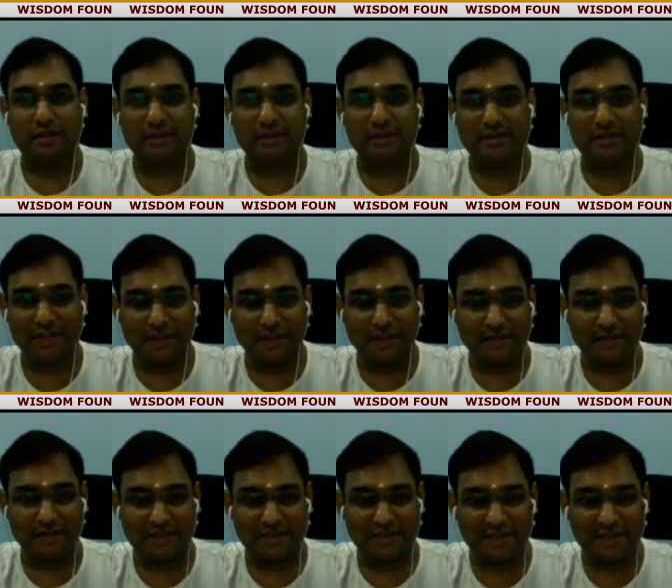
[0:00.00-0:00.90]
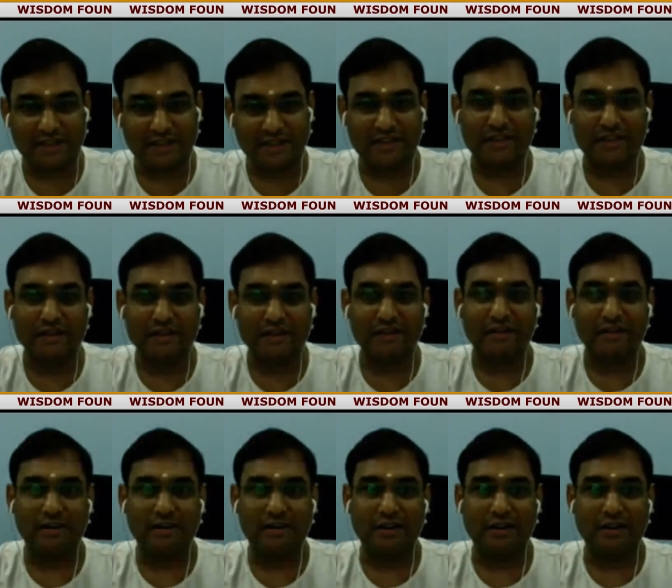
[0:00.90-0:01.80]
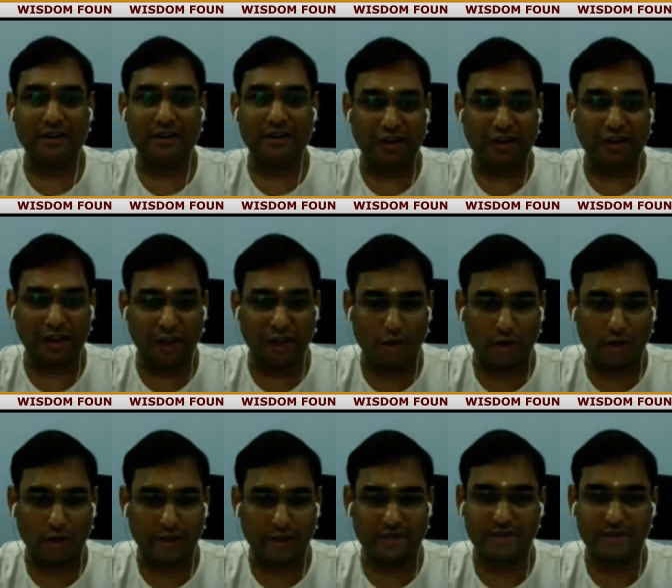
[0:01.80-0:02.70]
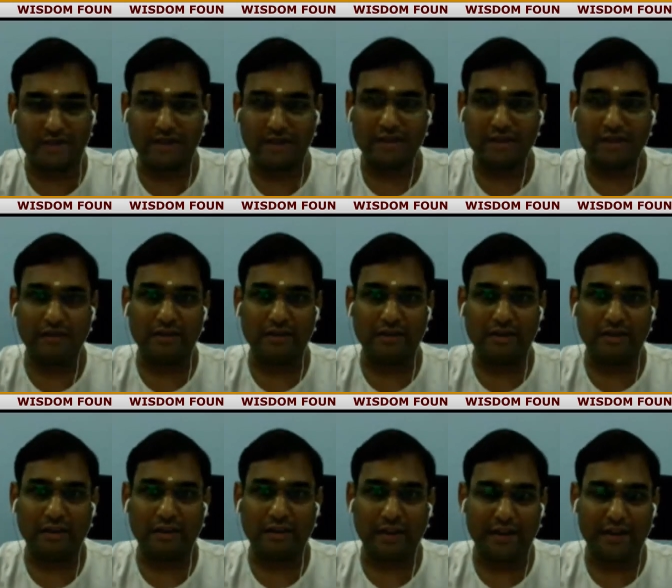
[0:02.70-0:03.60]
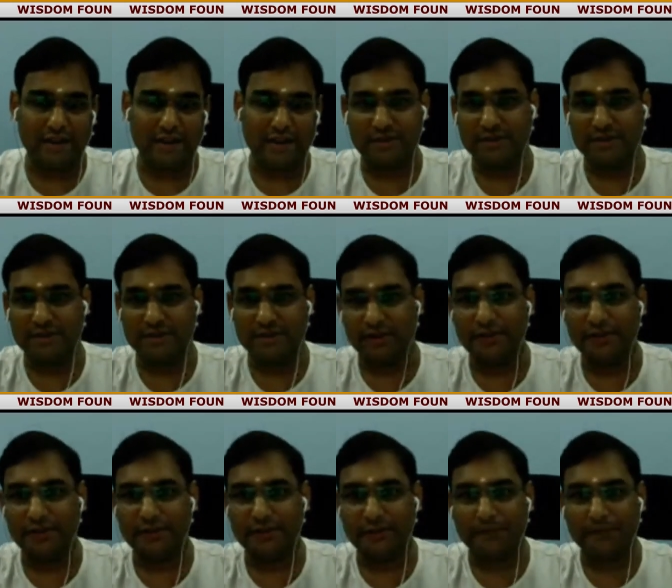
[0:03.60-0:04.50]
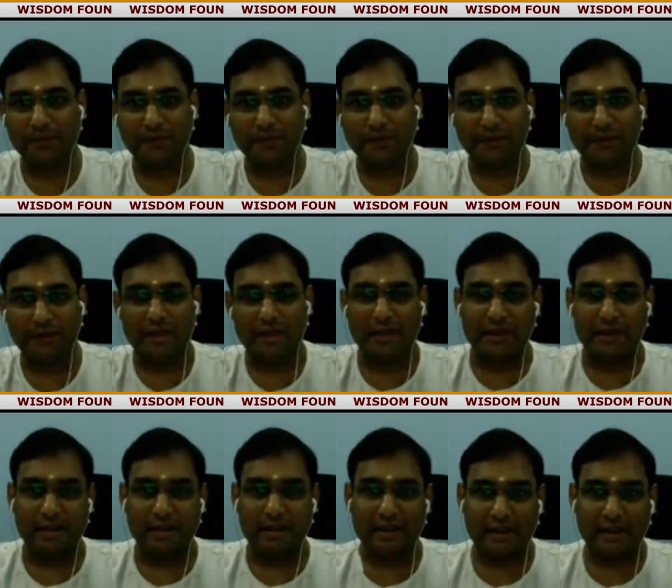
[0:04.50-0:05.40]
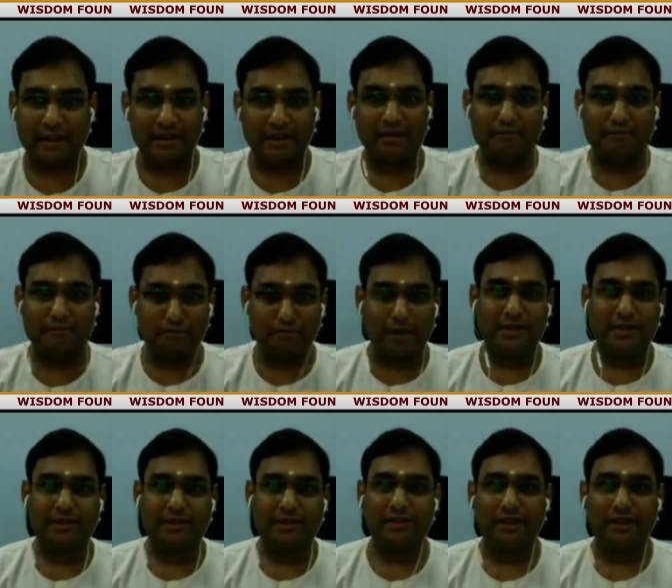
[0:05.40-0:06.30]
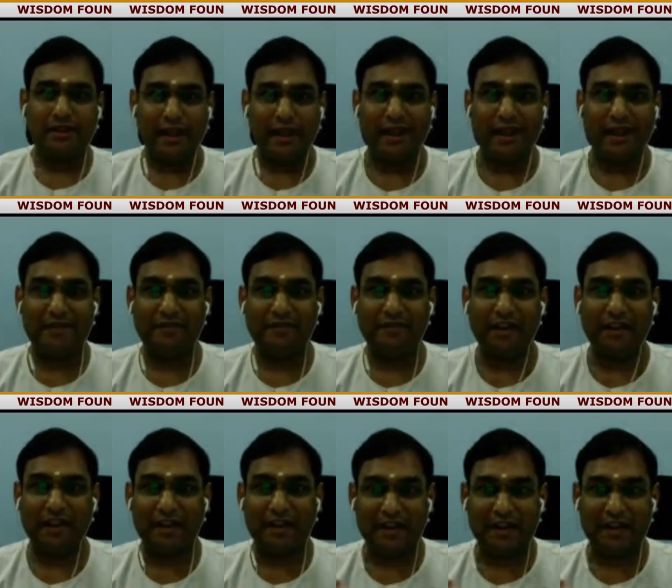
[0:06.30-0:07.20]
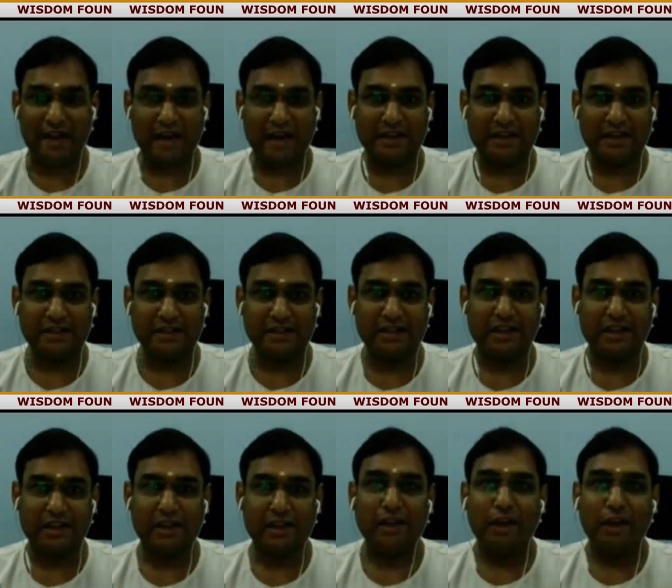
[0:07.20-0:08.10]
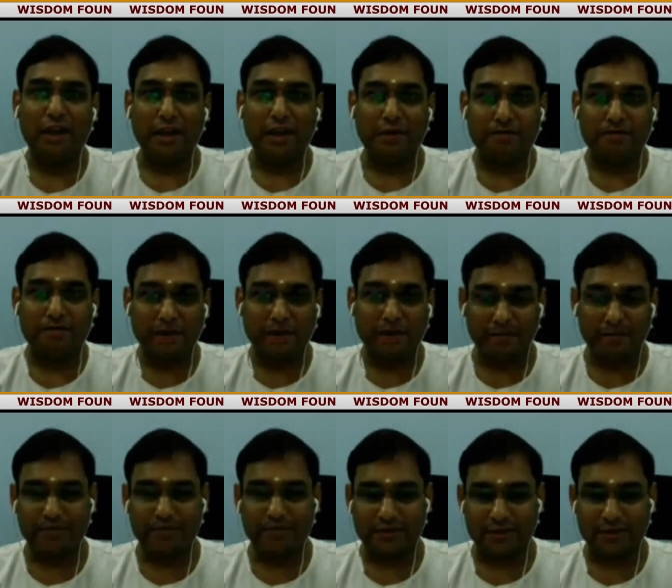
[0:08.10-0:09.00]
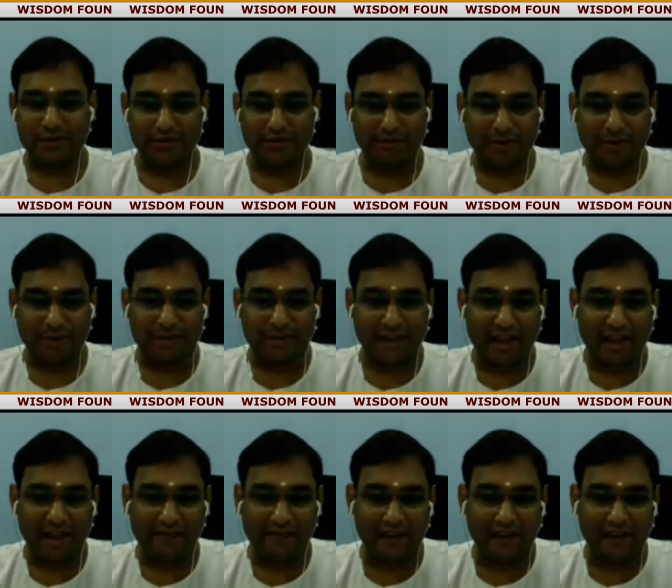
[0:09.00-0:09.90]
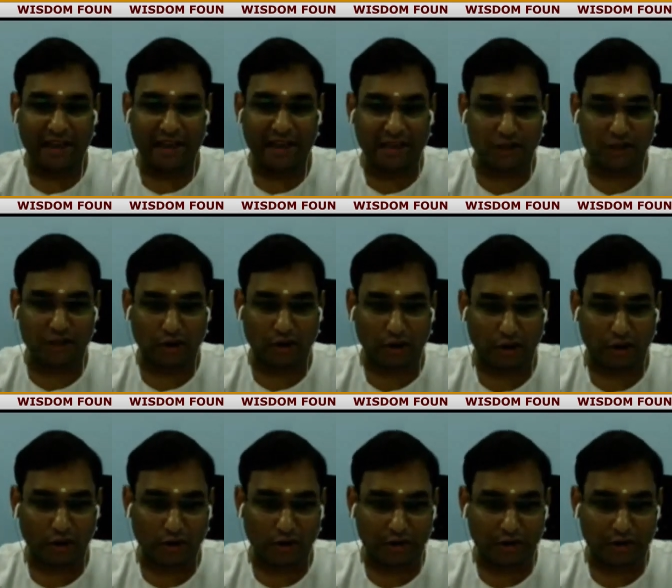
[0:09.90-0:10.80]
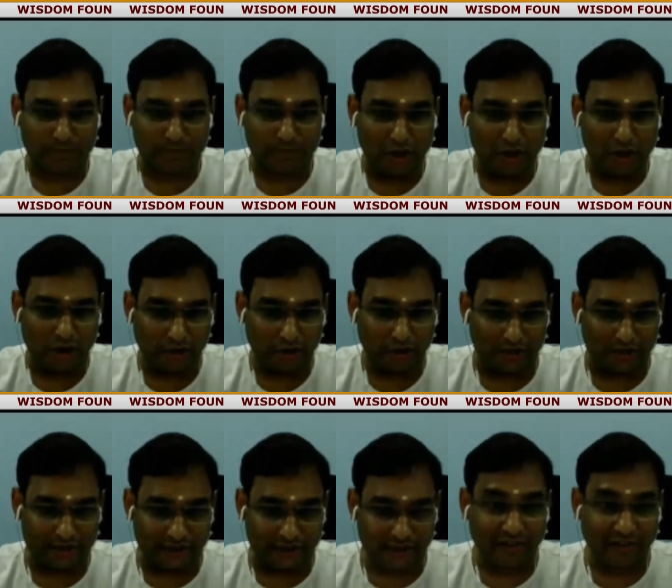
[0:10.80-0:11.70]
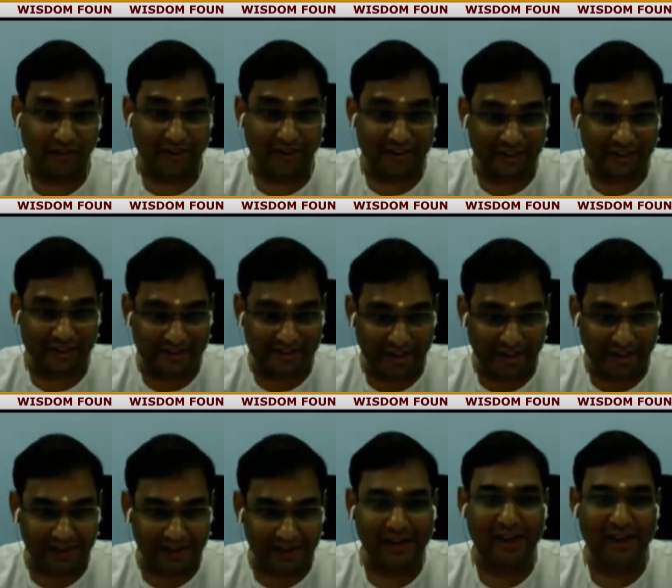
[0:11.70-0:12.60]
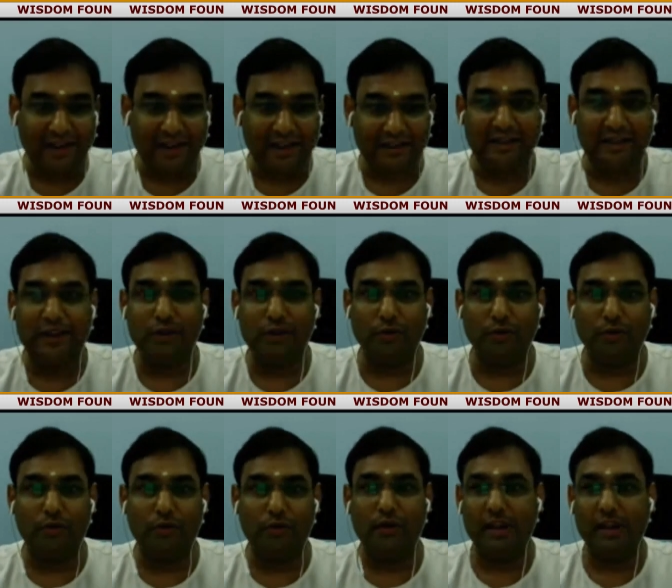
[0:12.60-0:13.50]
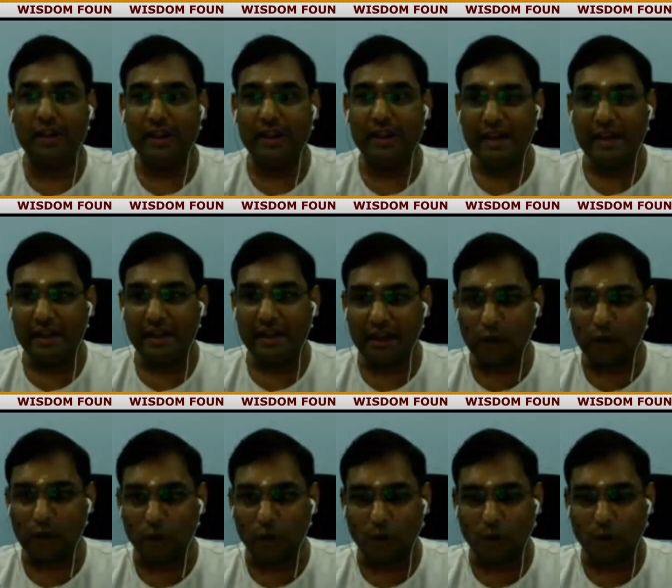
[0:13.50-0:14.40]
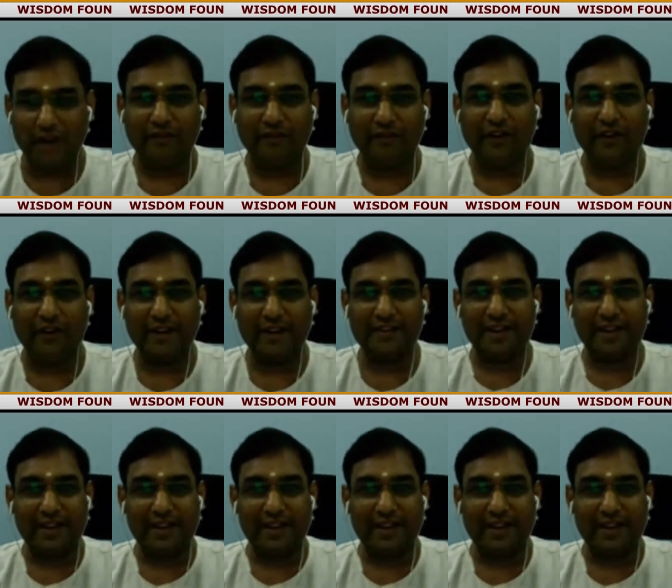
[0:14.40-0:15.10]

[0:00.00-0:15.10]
self-centered, egoistic interest. It must have a larger purpose. It must have a larger cause beyond yourself. Then and then only it qualifies